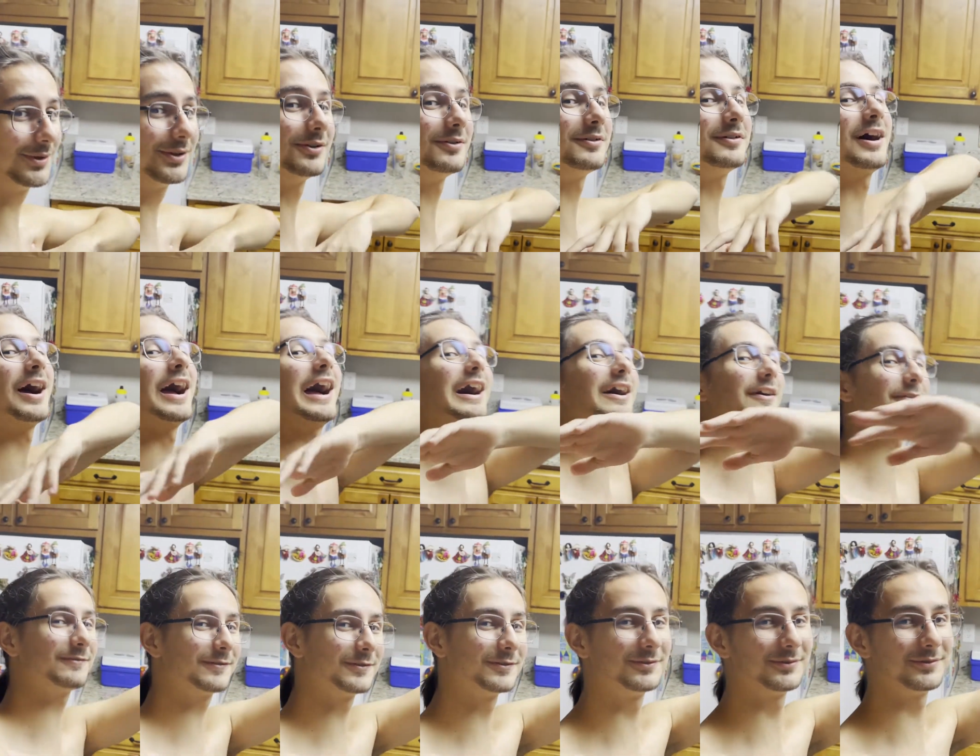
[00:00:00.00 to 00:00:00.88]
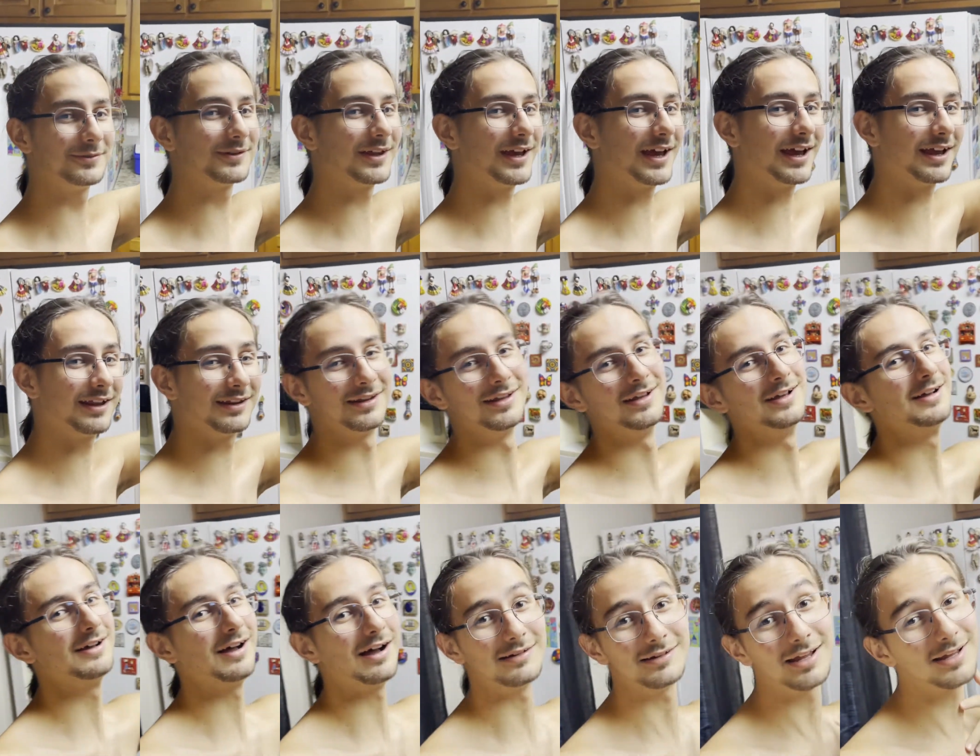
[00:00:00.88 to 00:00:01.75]
You don't have to do that.
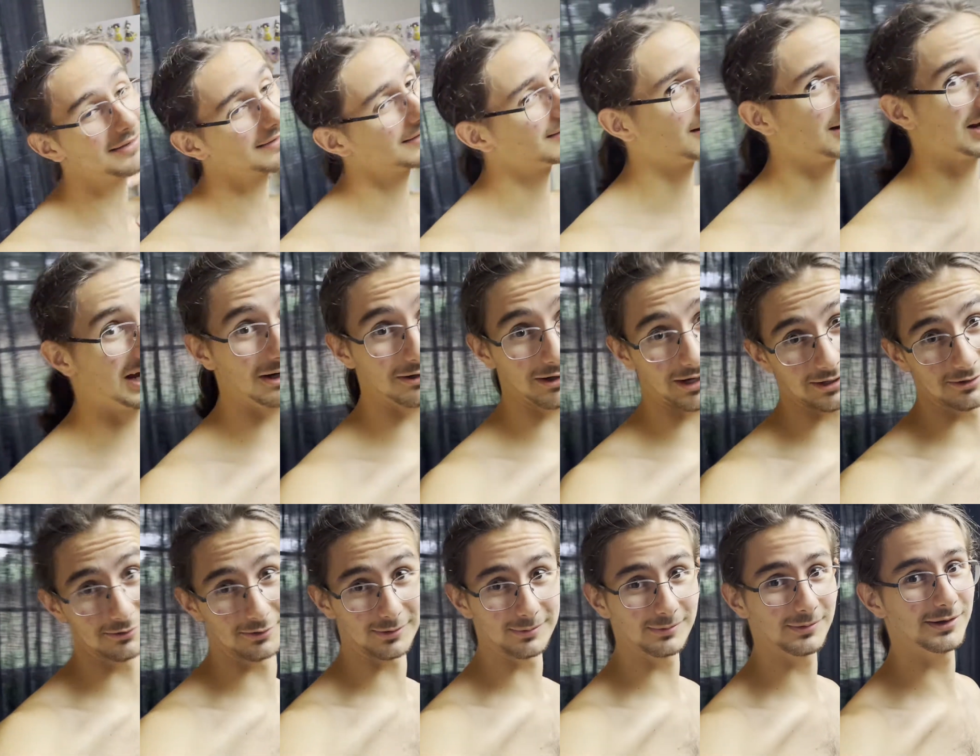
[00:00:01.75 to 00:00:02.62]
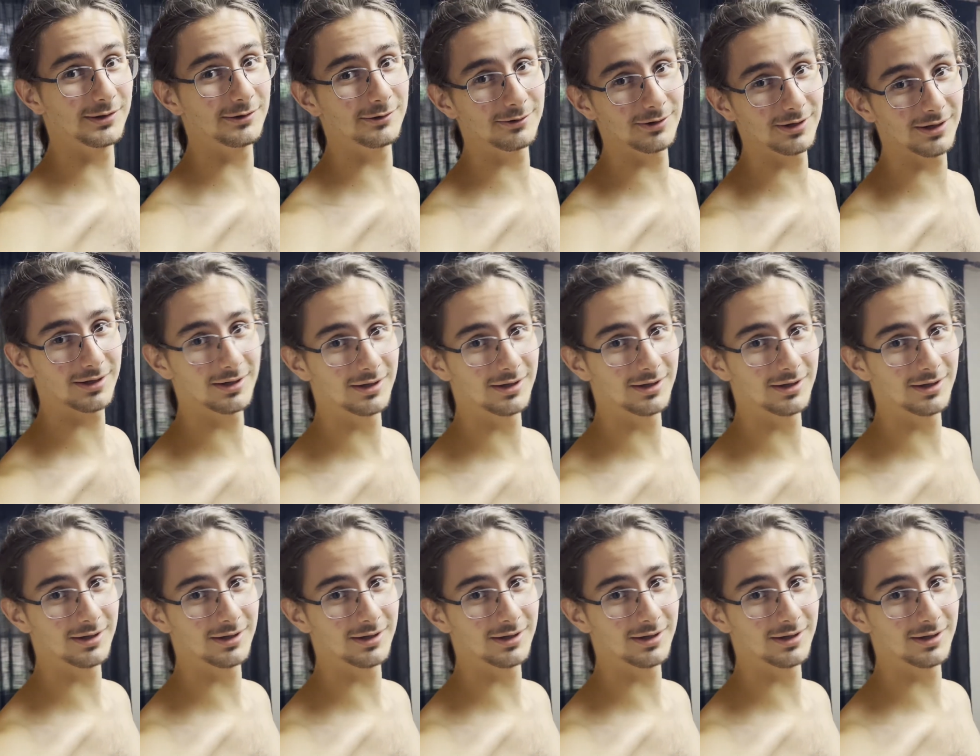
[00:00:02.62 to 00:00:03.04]
That's not how I normally do it.